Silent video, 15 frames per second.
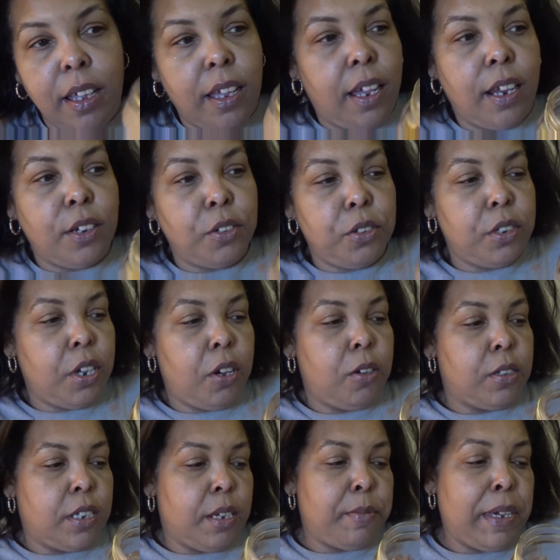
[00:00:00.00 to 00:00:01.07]
And who
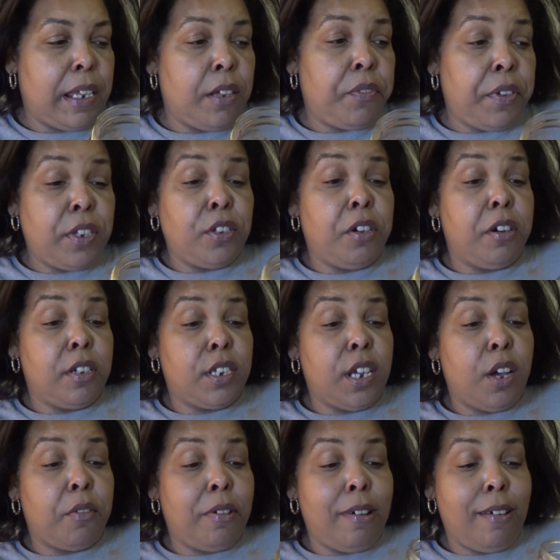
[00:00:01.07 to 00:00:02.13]
knows, I mean, if it turns
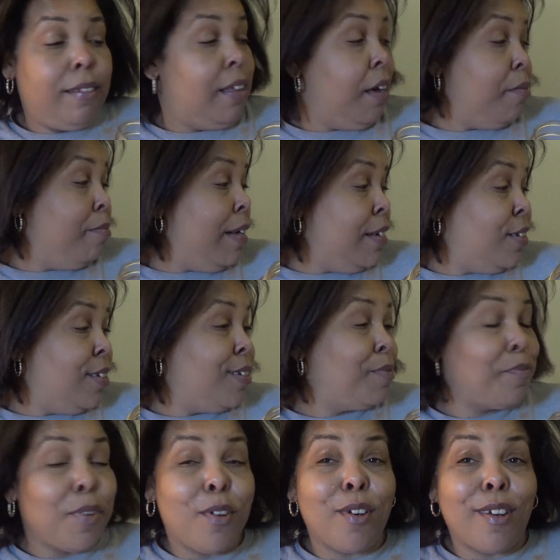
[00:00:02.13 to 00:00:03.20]
out well, I might
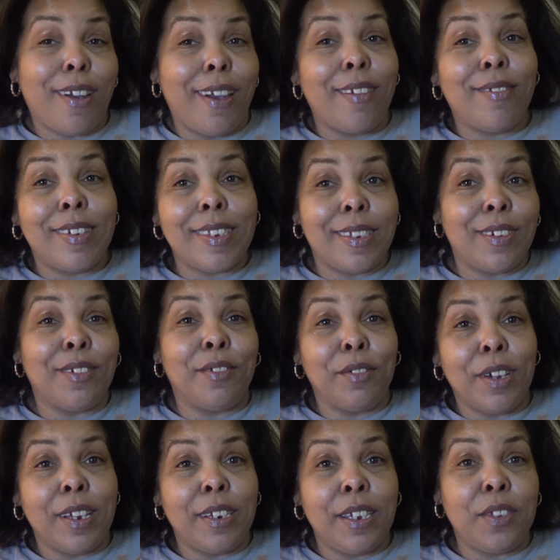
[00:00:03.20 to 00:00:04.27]
just pour every single
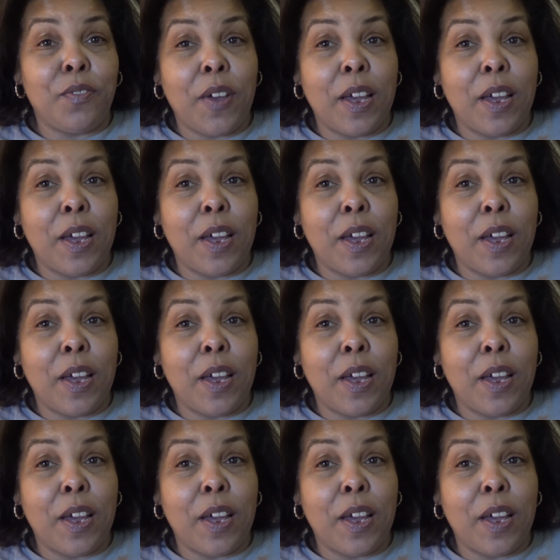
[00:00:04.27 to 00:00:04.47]
one of these